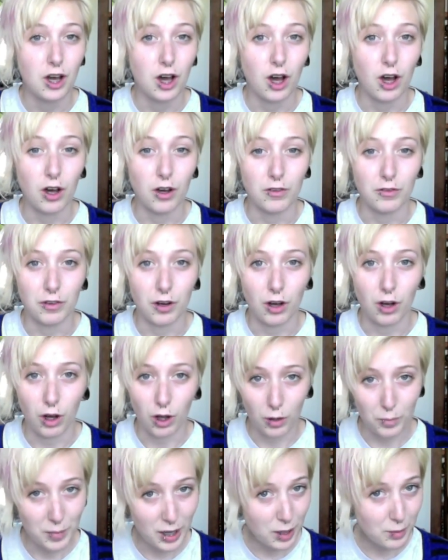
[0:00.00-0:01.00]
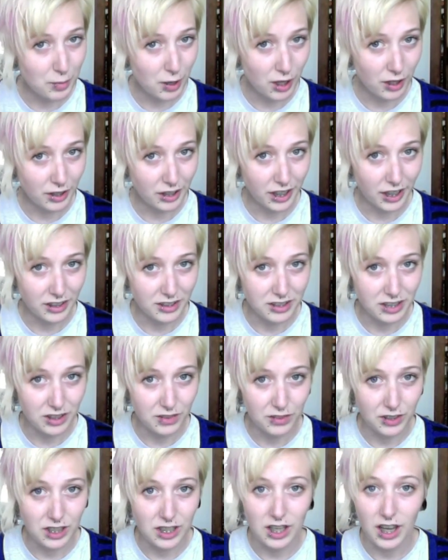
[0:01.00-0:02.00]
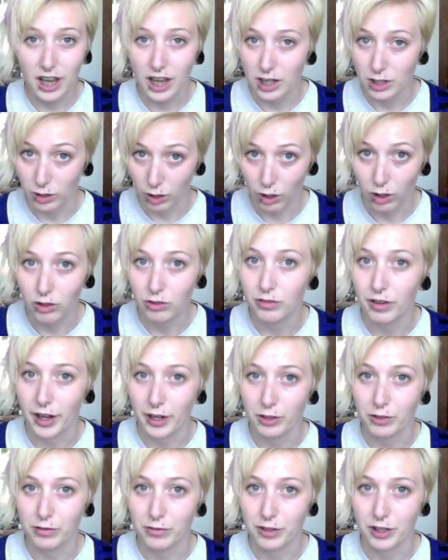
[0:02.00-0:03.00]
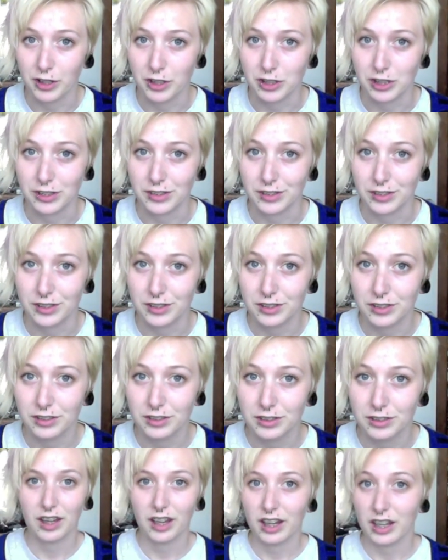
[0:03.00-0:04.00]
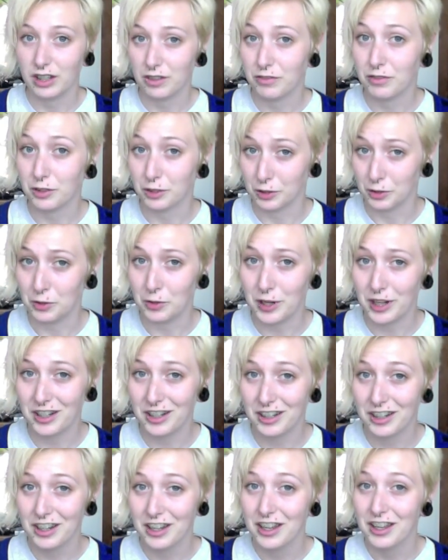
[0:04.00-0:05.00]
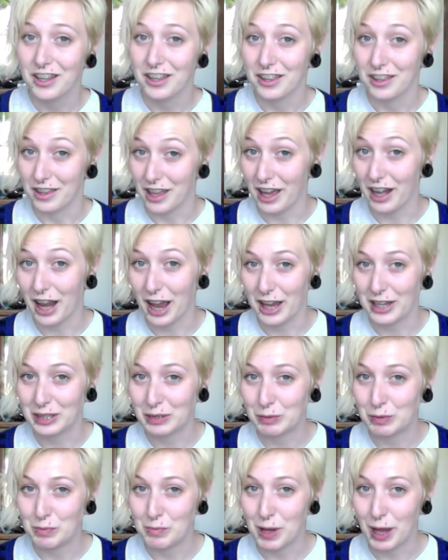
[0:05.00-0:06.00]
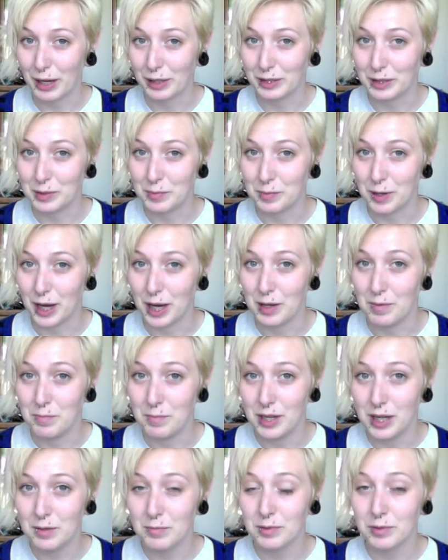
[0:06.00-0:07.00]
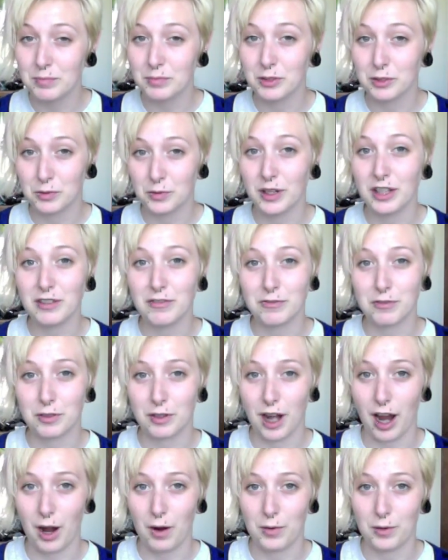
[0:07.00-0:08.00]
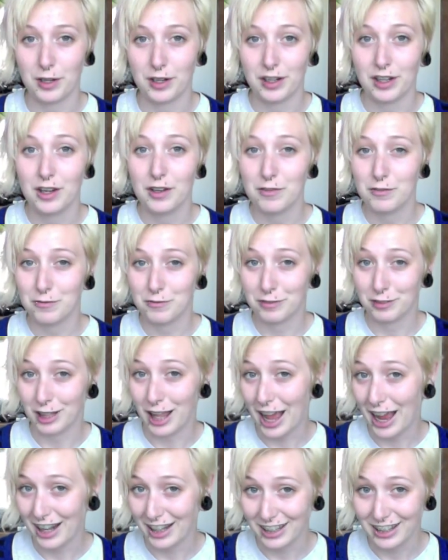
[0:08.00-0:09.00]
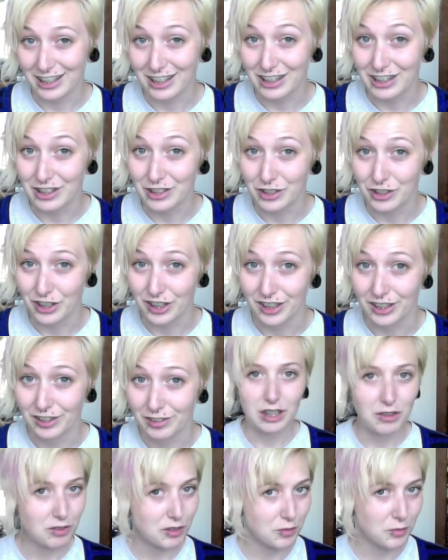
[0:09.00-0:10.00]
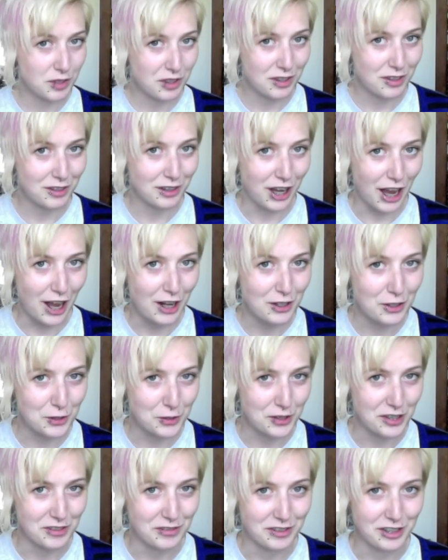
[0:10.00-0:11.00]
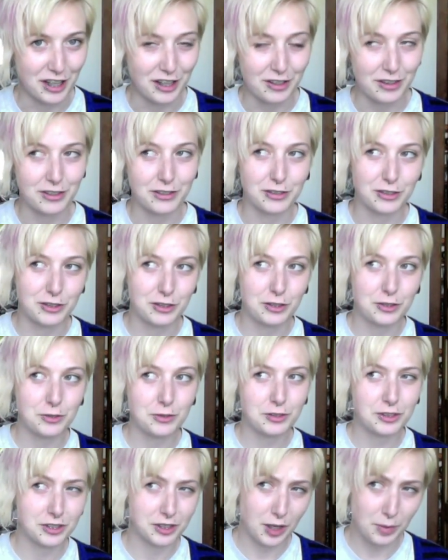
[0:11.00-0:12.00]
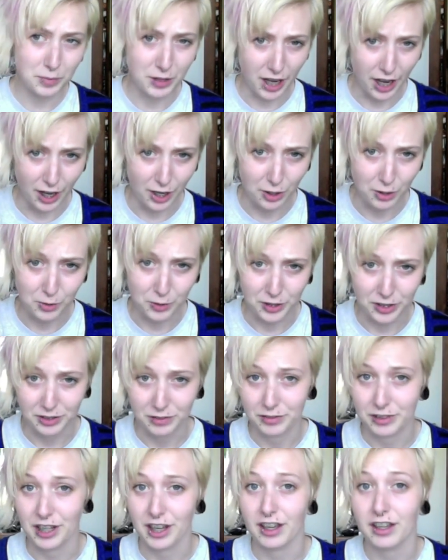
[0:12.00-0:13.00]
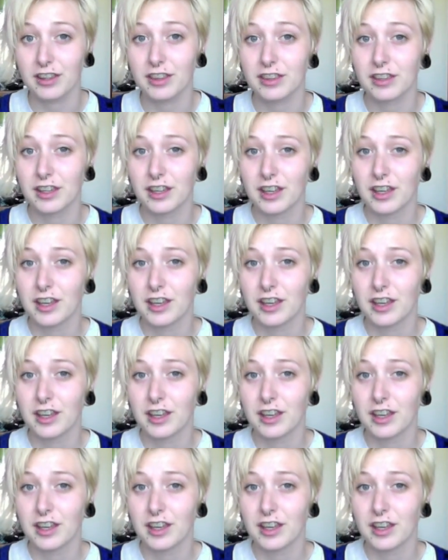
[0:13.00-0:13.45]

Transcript: of all metabolic activity and all vital functions. And if you're a lawyer, that has to be backed up by a minimum 24-hour flat EEG. Even within the category of death, there's two subcategories of death.